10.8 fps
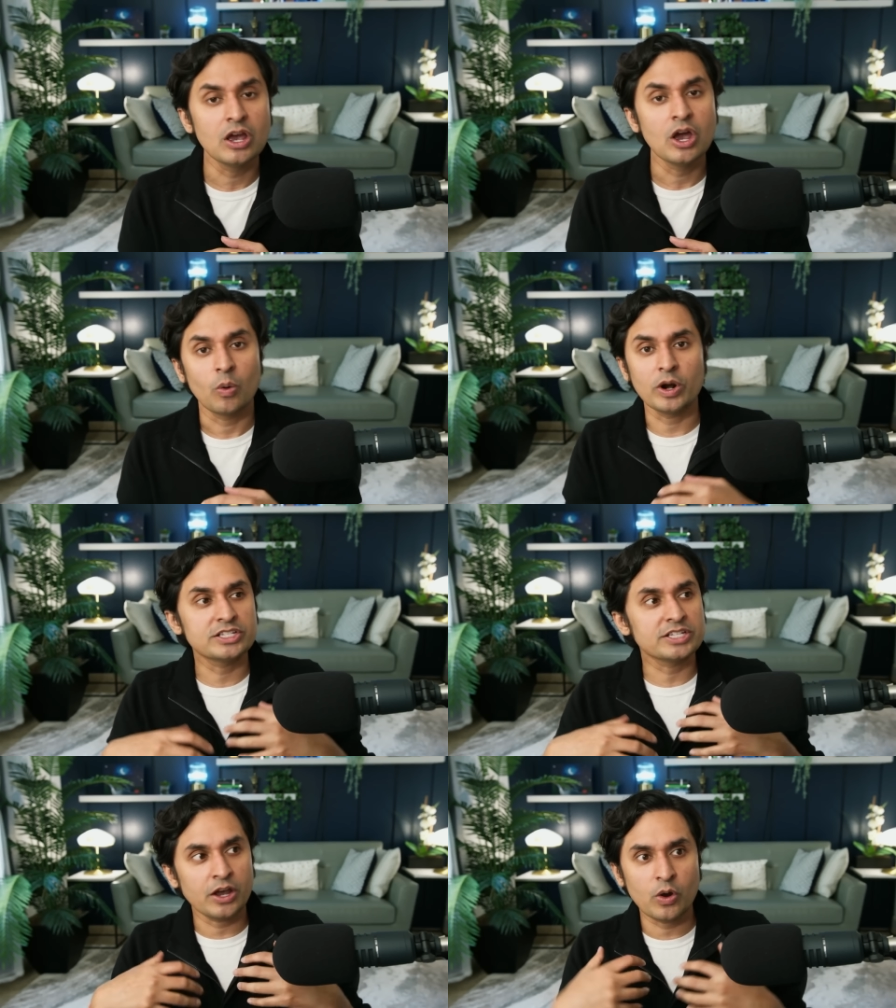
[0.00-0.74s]
where
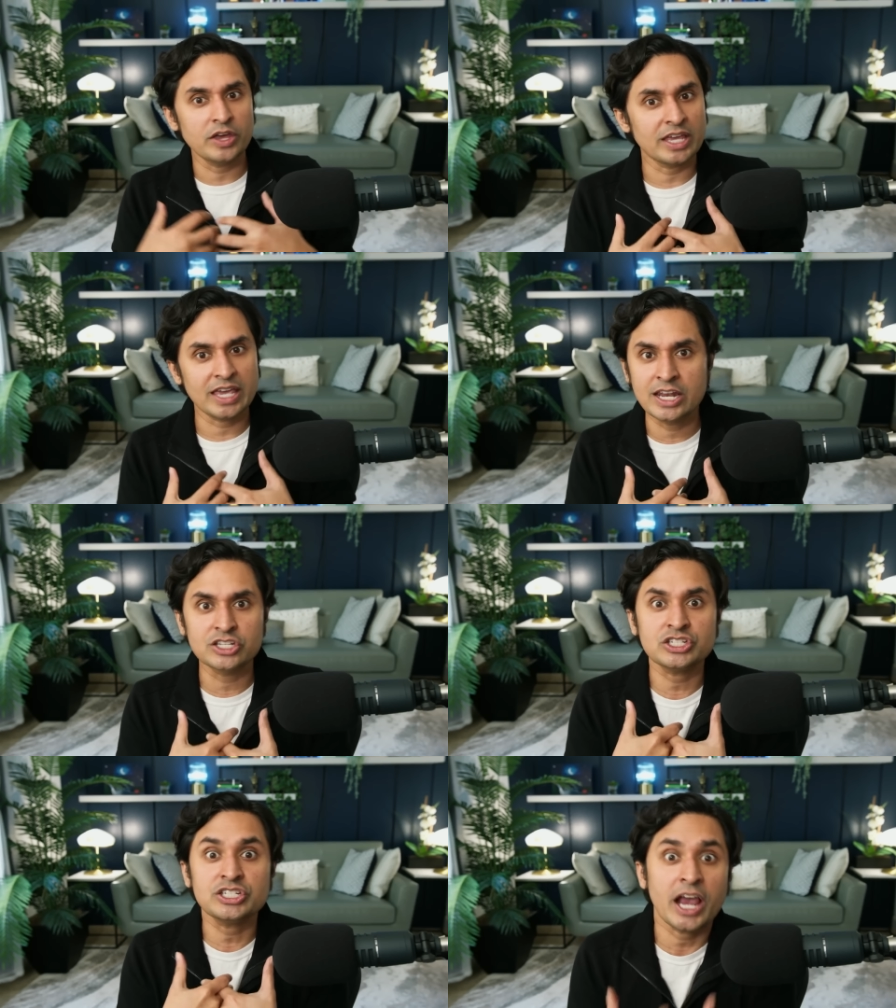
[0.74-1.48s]
it's like, okay, the kid
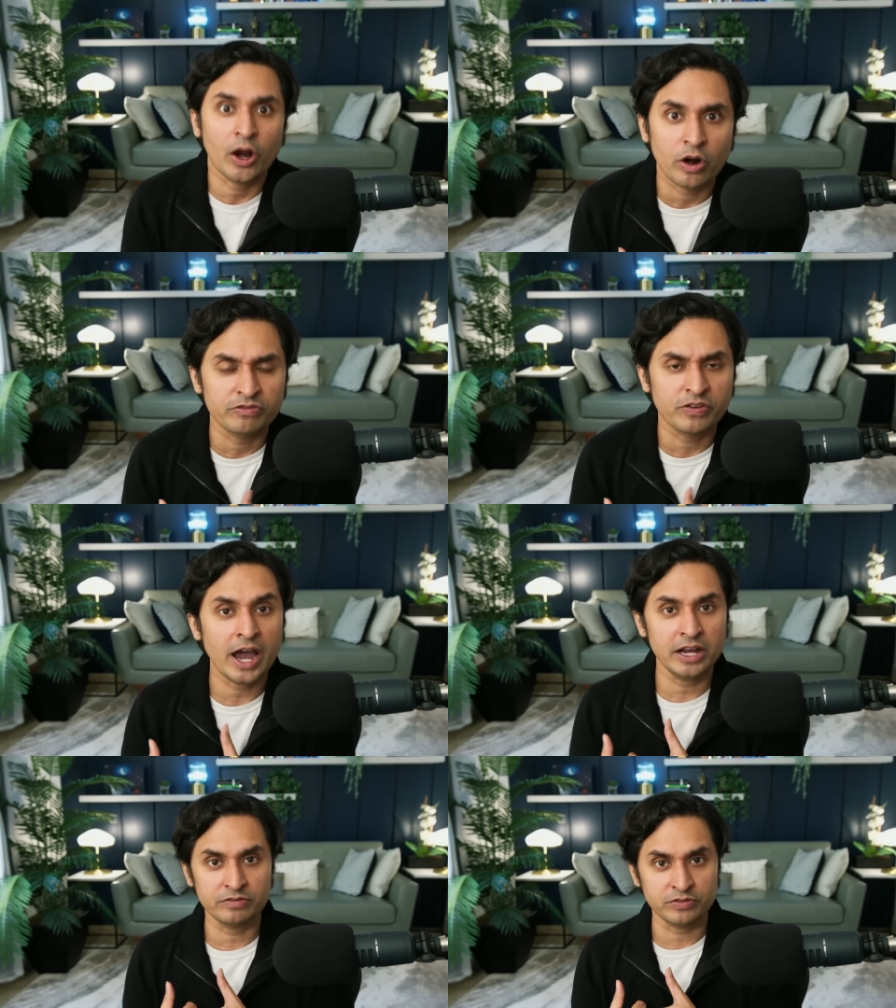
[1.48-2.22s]
is
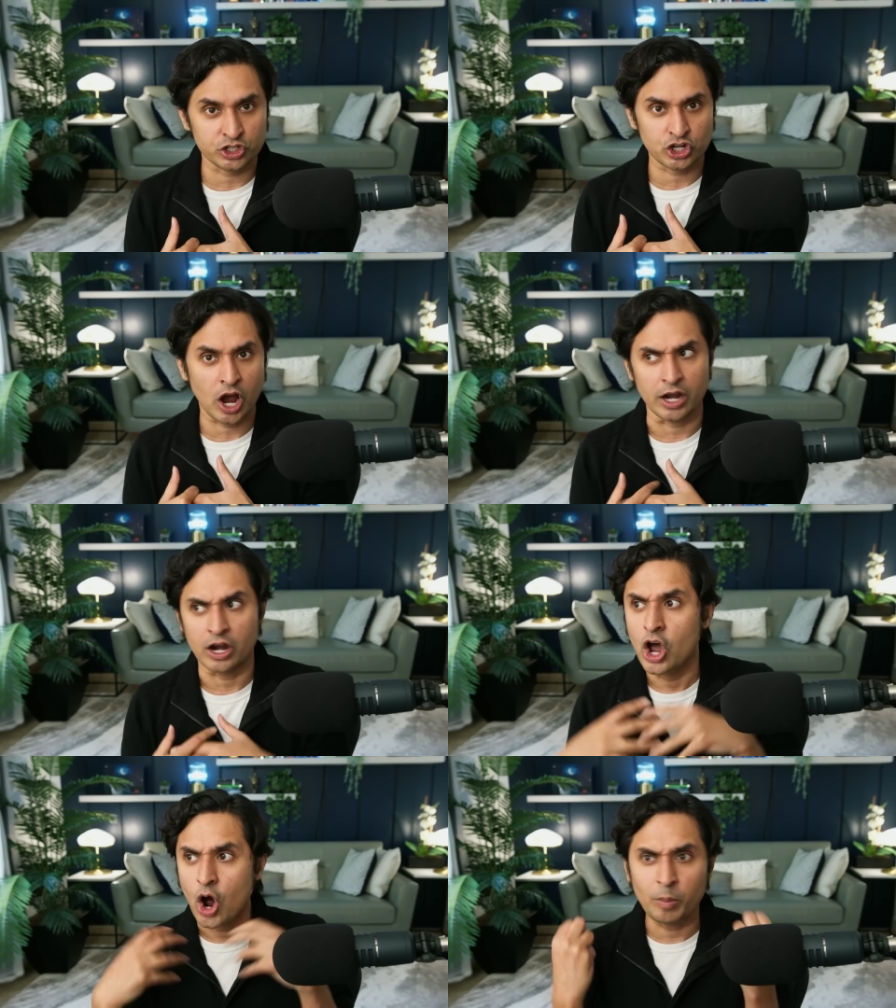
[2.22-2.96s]
terrified of the shot.
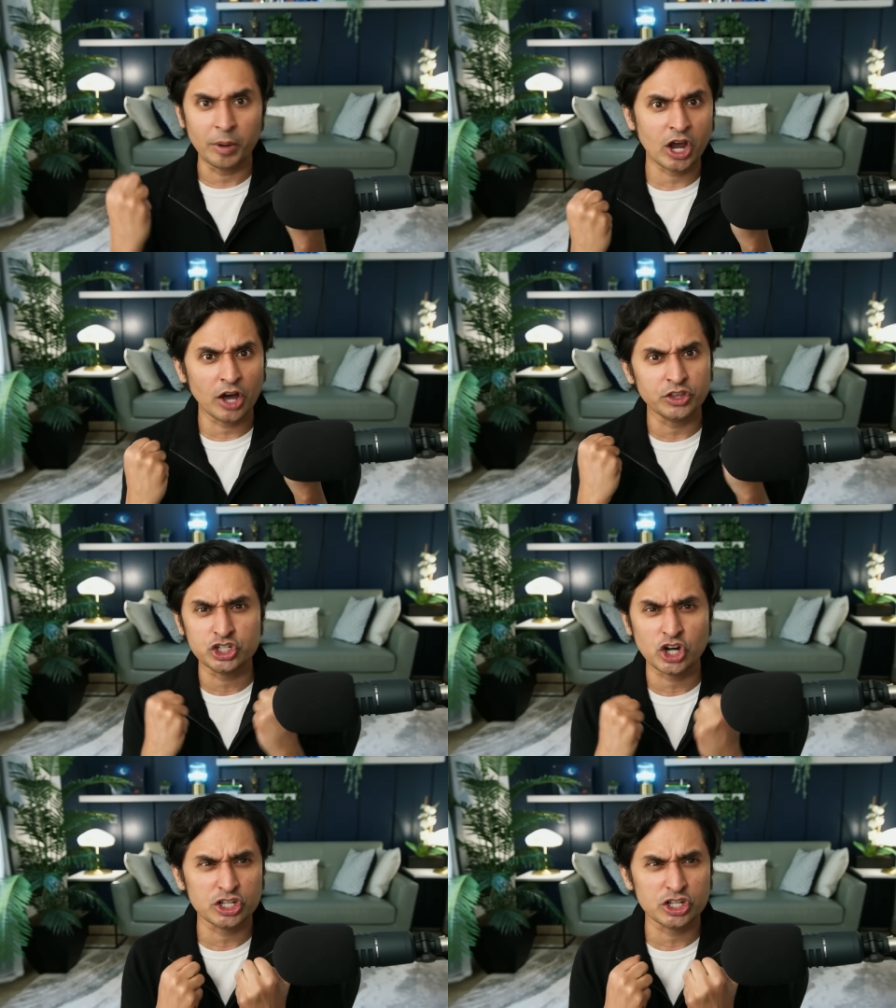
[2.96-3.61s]
Oh my God, the shot